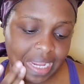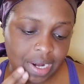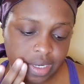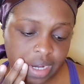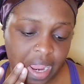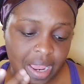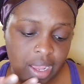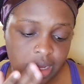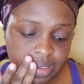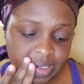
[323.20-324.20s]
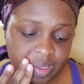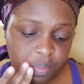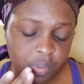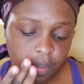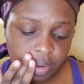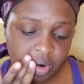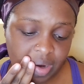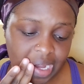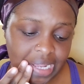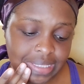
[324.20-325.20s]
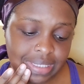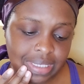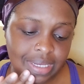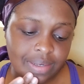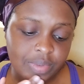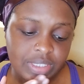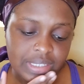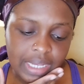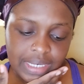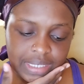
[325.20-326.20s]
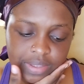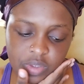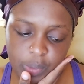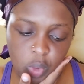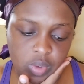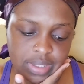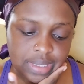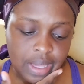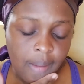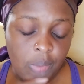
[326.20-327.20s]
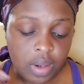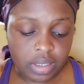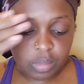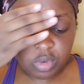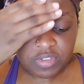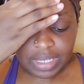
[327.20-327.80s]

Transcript: are deep pore cleansing, it tightens pores, removes